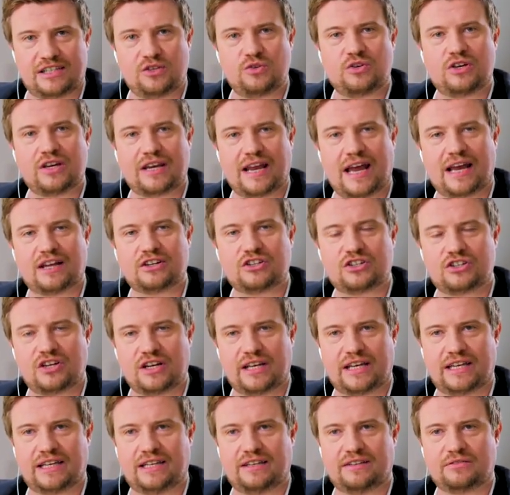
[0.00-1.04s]
You can
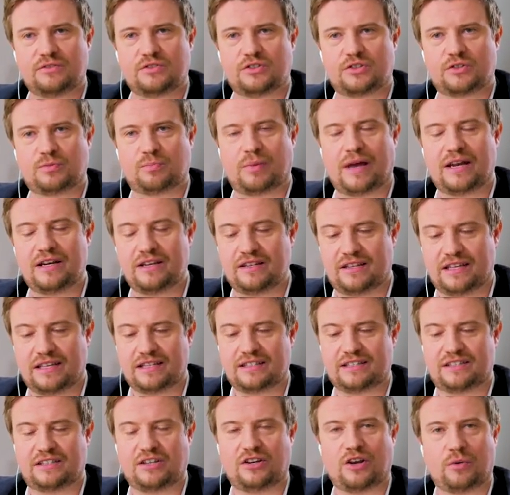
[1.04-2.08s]
actually spend
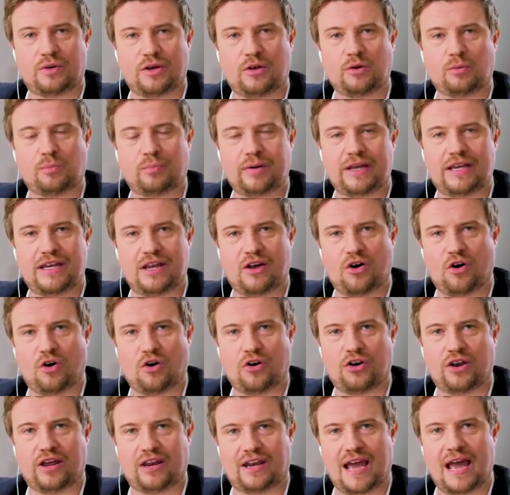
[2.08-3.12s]
this, it'll be
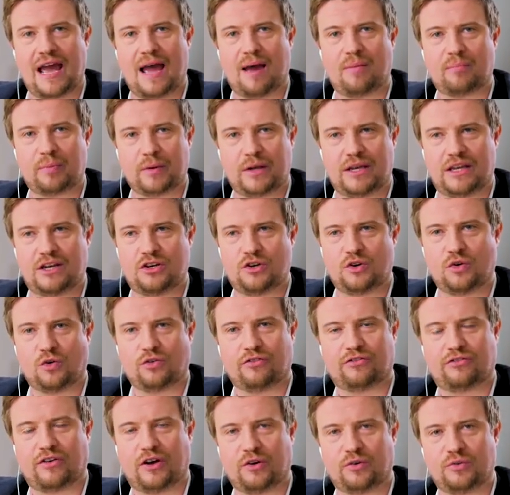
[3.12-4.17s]
on an app in
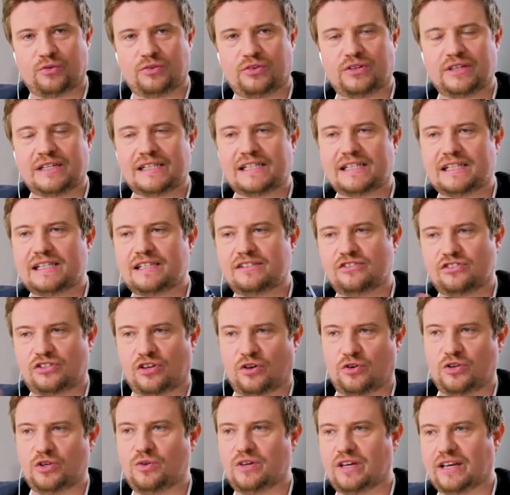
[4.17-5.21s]
your phone, so
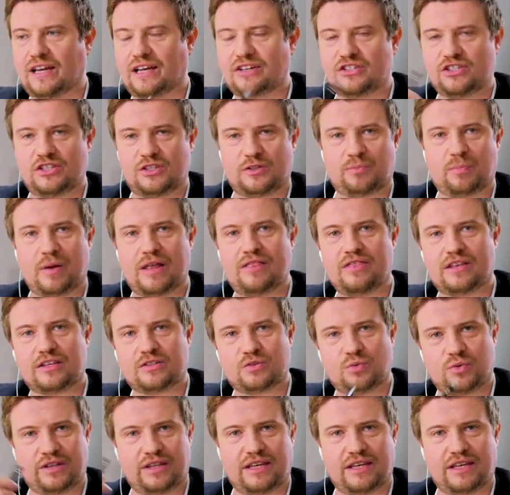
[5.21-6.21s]
you can actually spend this